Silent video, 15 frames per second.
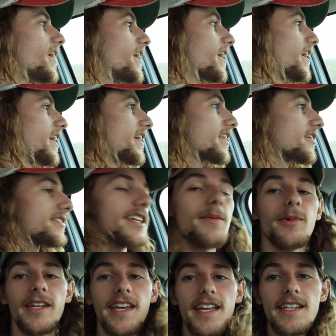and I was
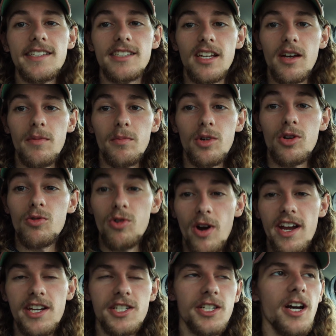able to get some
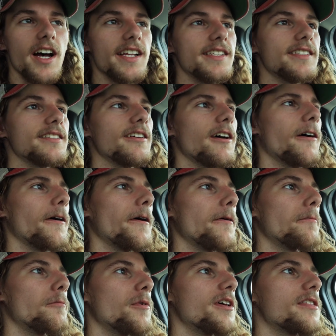great shots
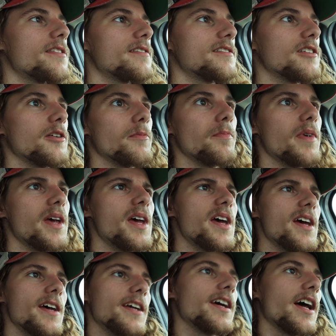with some
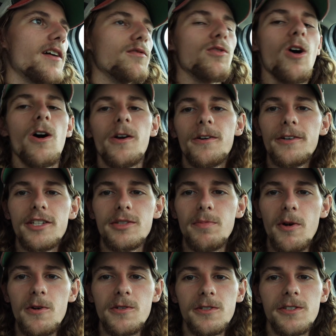kind of longer
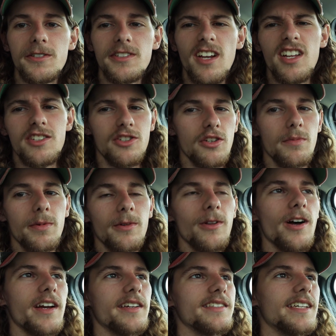exposures, not super
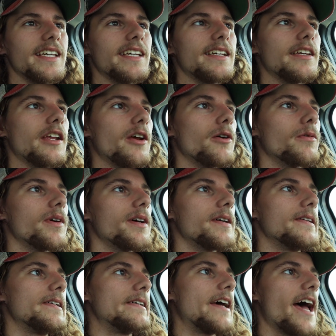long, it's like,
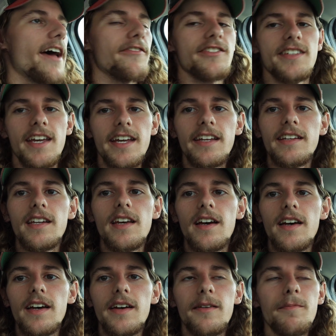half a second,
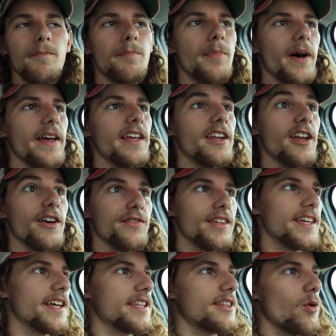but enough
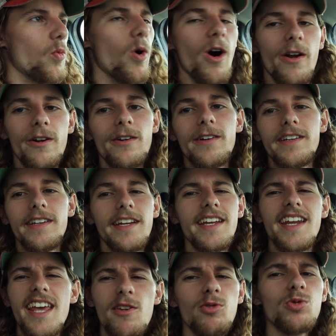to get the water,
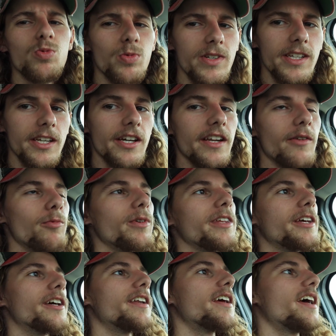and it was really good.
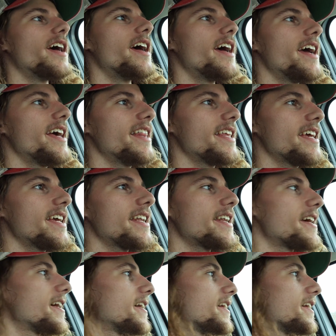And then